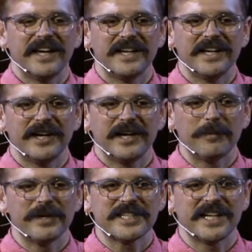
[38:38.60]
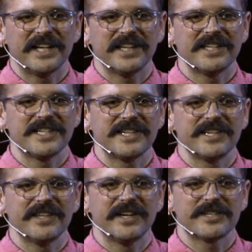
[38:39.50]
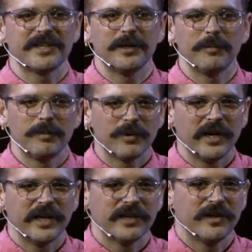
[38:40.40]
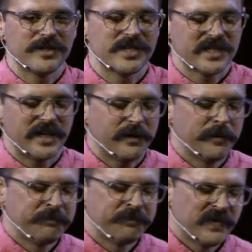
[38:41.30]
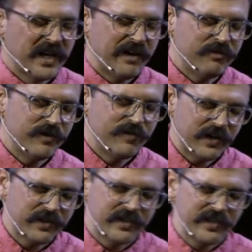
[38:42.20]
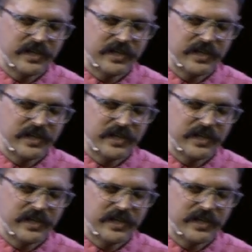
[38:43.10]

and uh, I'll be excited to see you there. So let me pray and close this out. Heavenly Father,